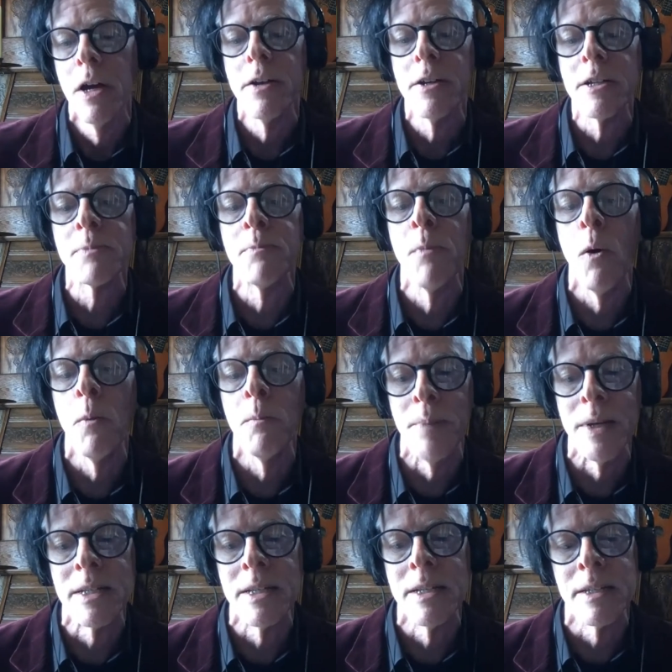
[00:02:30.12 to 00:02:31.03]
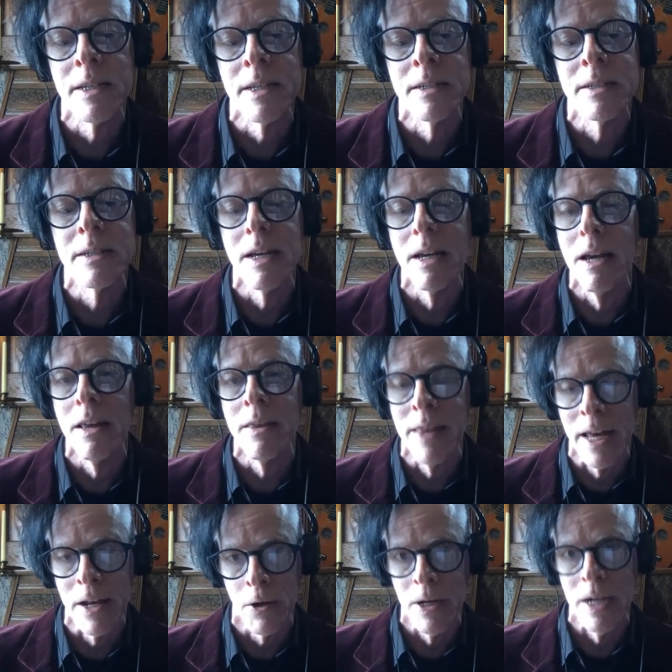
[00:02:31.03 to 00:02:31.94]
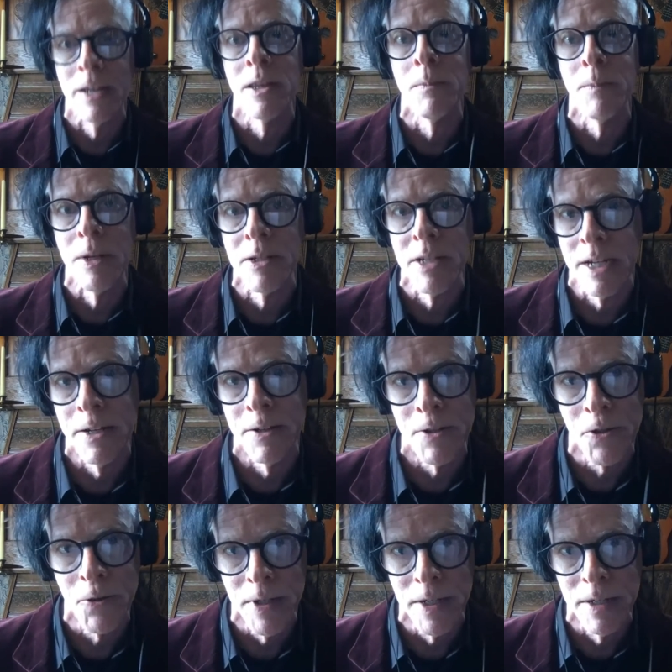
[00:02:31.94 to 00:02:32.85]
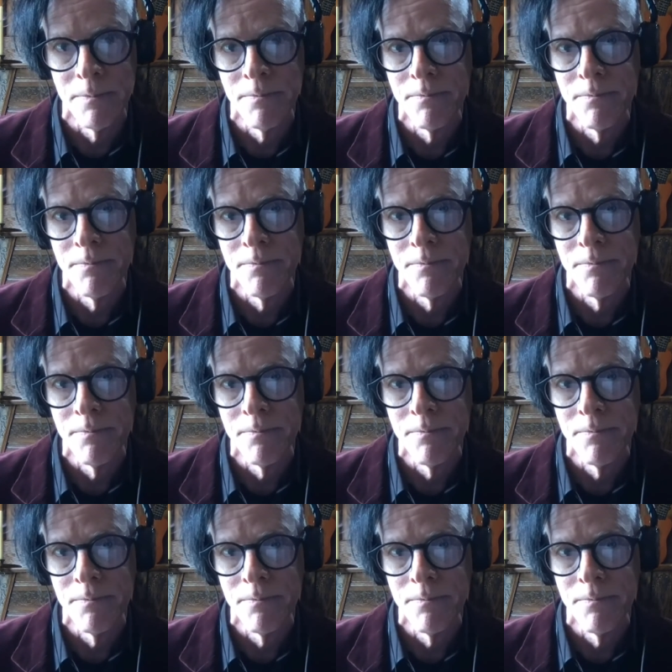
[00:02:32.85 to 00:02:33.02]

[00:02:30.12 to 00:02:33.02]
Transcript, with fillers: to small businesses that are in the music industry?